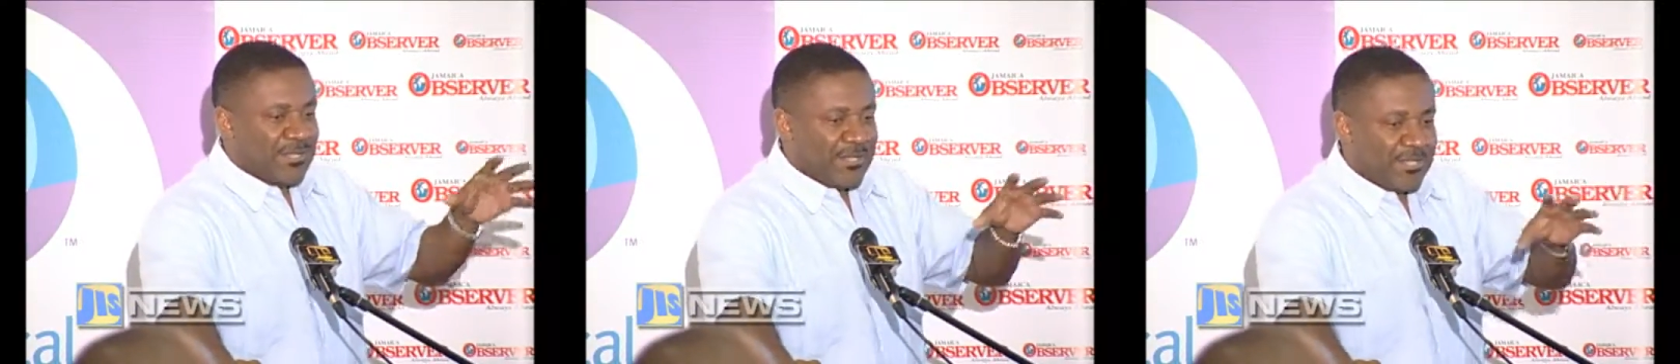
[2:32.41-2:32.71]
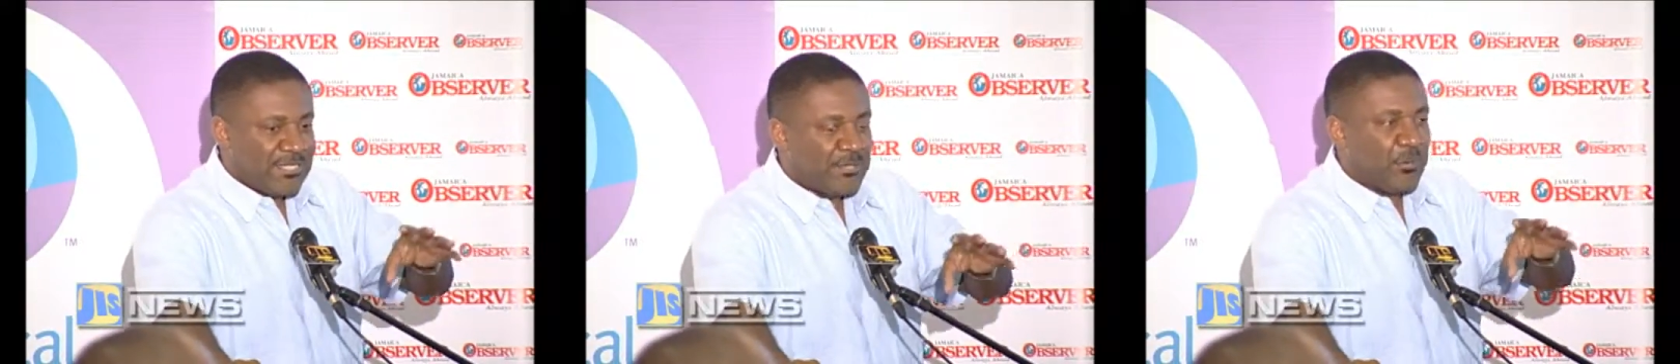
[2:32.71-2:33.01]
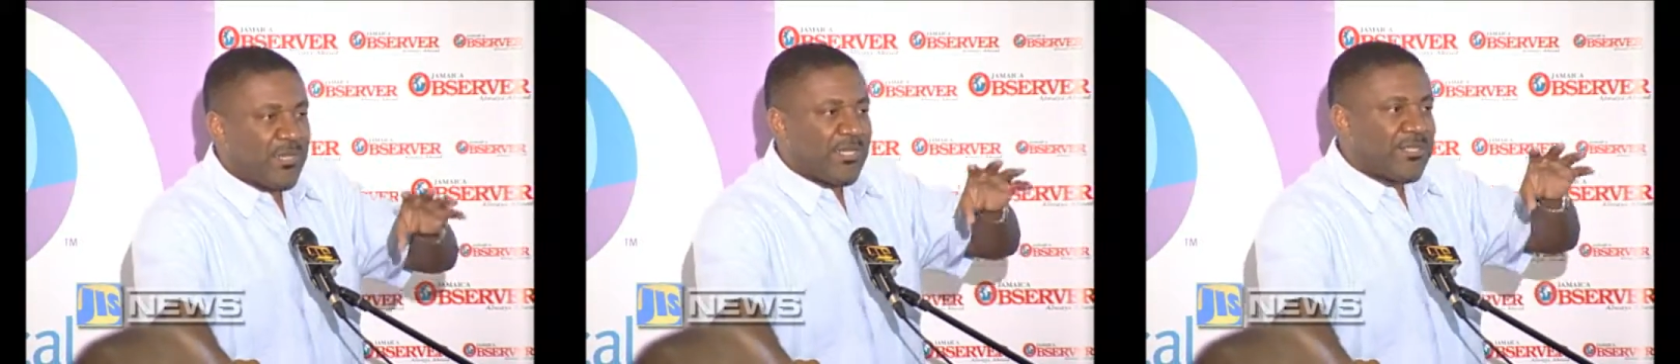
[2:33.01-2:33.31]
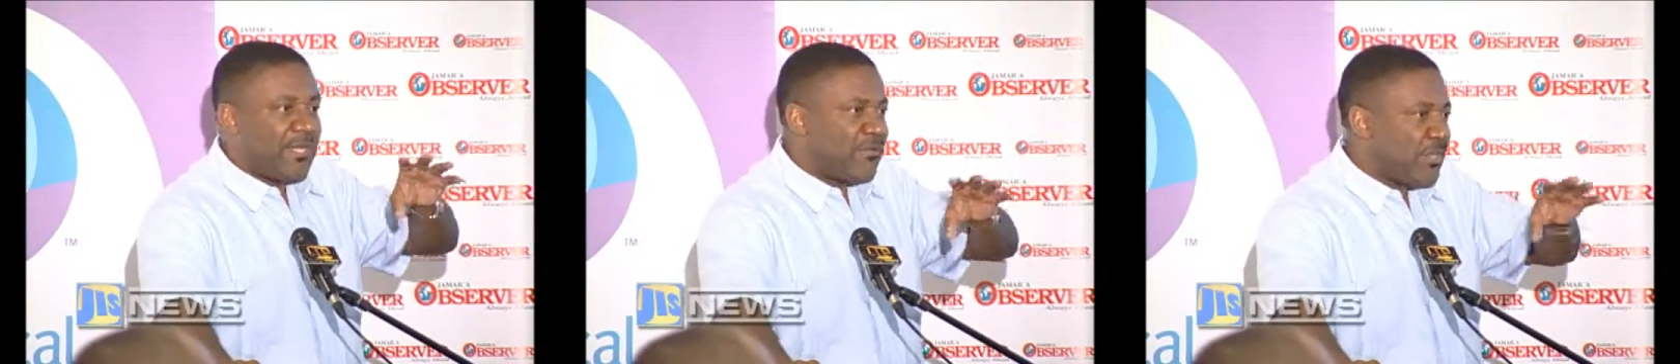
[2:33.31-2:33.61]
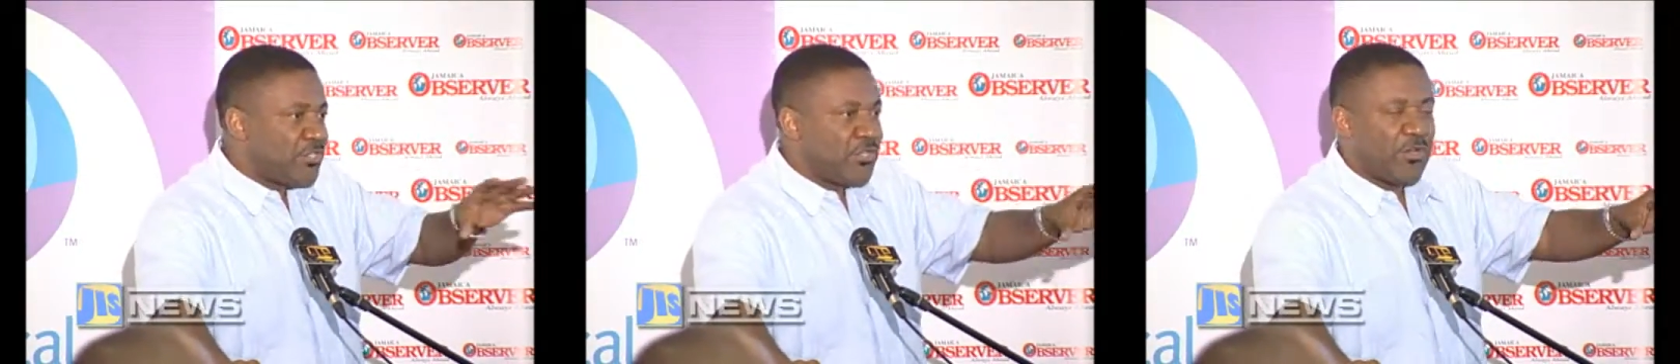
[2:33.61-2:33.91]
this is where the
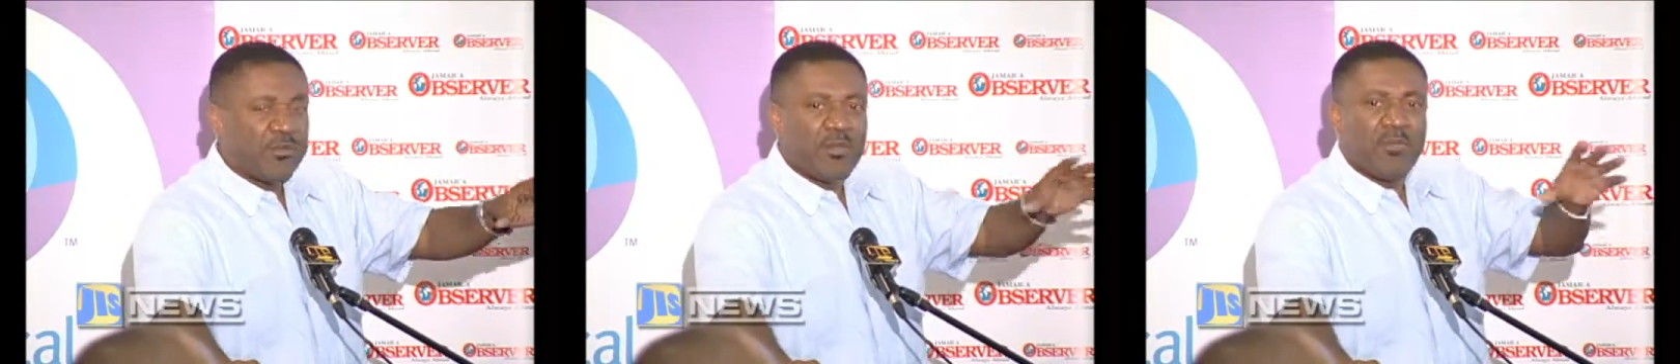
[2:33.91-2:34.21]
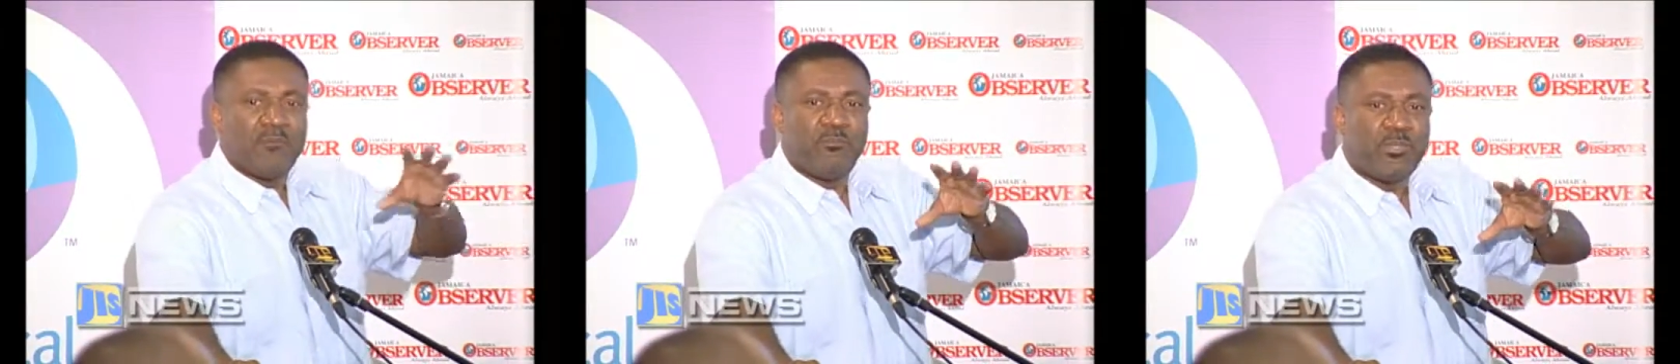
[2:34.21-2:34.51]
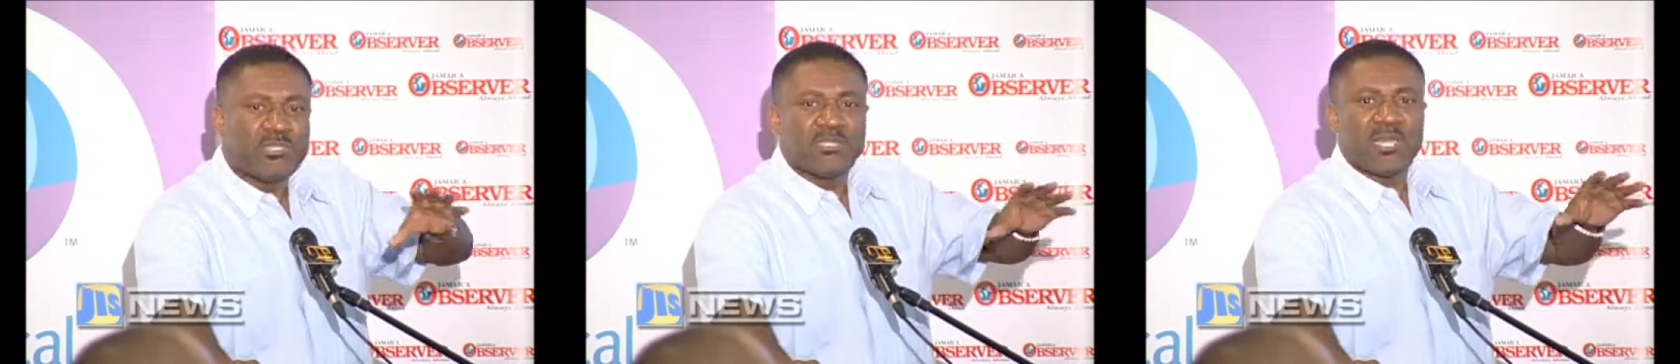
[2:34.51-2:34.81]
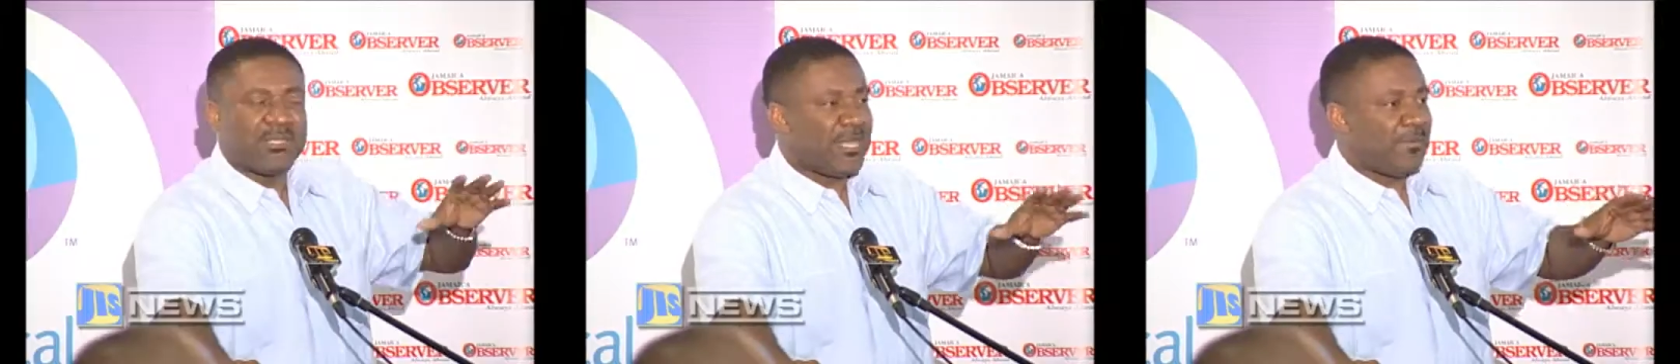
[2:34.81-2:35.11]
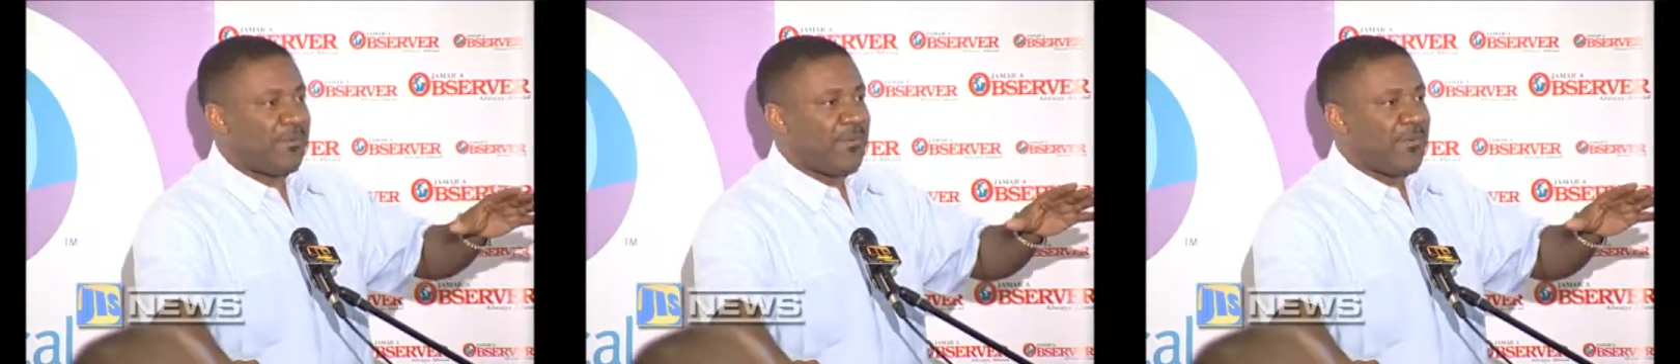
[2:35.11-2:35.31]
technology now bridges that gap